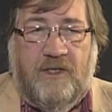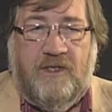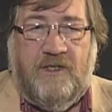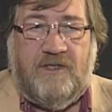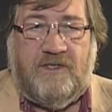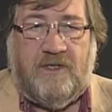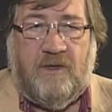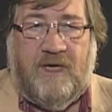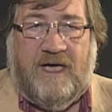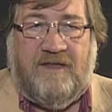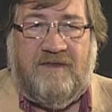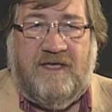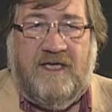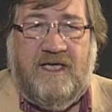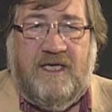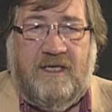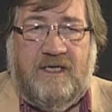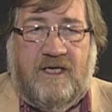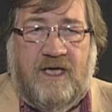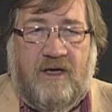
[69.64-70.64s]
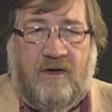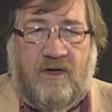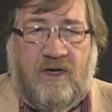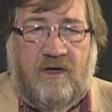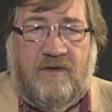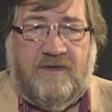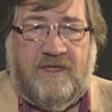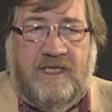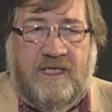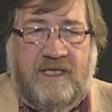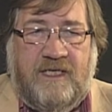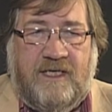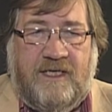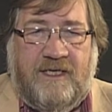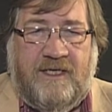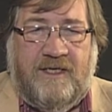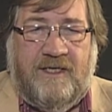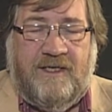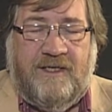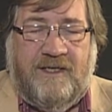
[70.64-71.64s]
So I think it got
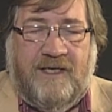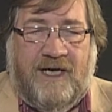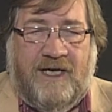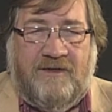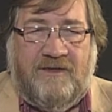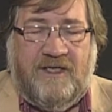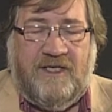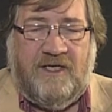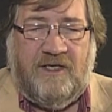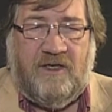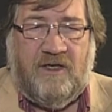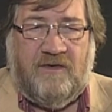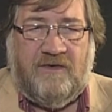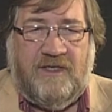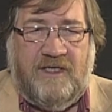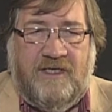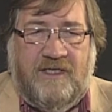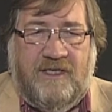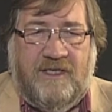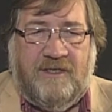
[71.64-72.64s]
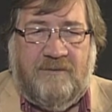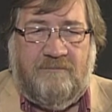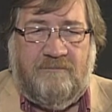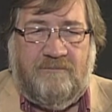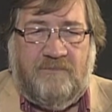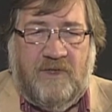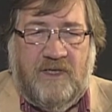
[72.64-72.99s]
the